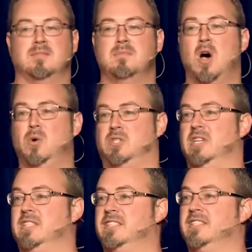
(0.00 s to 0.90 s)

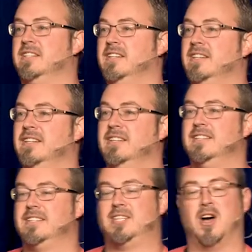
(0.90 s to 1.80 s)
Moses
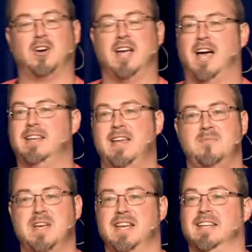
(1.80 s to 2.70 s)
saw God,
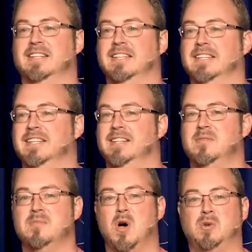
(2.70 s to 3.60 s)
amen.
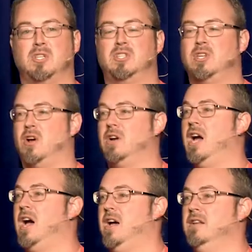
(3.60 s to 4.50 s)
Moses saw
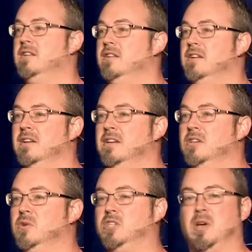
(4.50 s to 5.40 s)
God
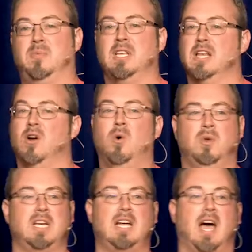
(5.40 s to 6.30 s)
do something that
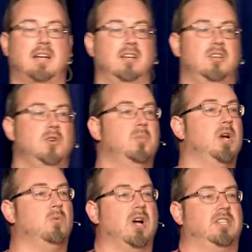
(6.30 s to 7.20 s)
only God can do, but
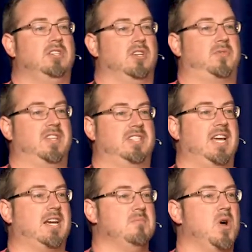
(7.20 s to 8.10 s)
it wasn't just for the
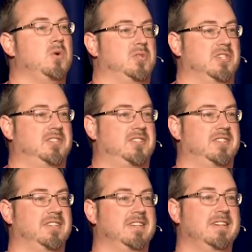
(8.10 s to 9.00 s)
sake of Moses.
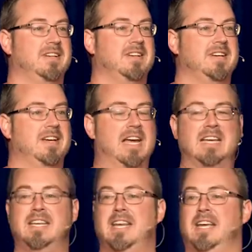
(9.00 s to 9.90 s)
He
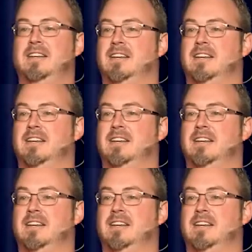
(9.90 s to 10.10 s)
did it